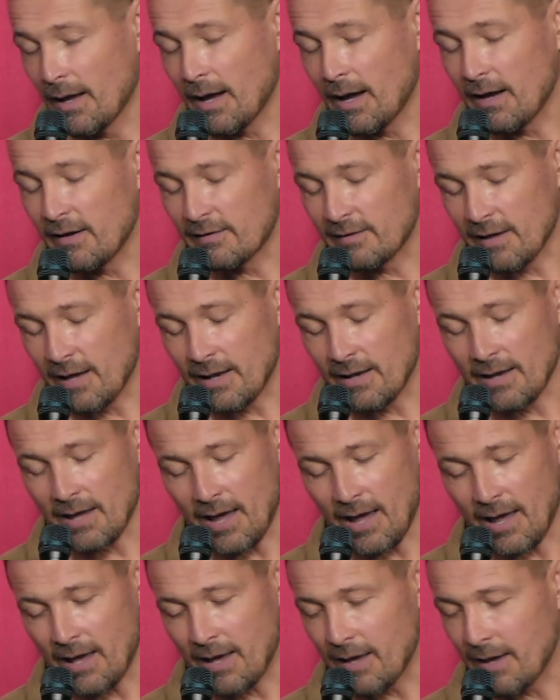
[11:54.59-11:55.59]
i said
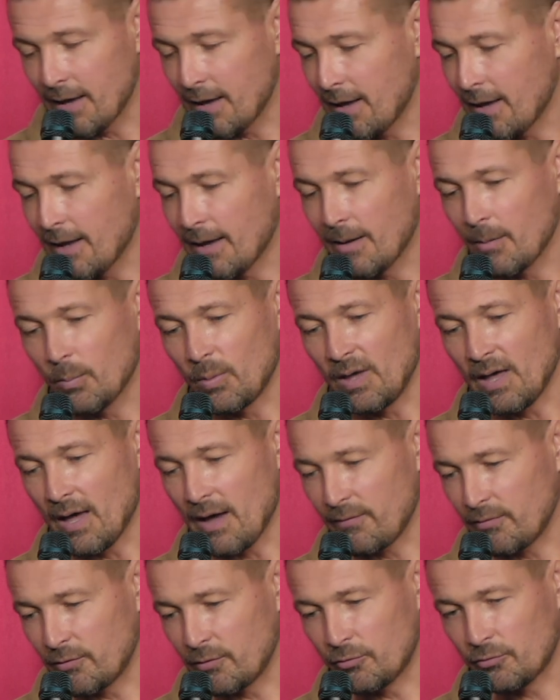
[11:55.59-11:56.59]
hey we
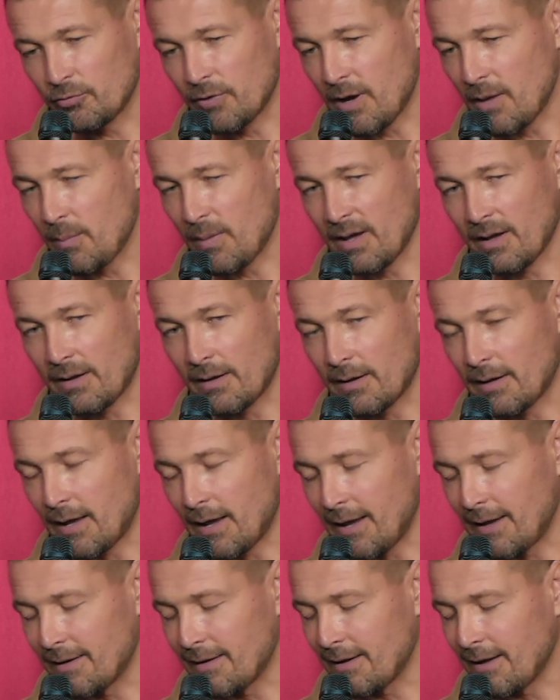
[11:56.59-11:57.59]
have to try Michael Caine.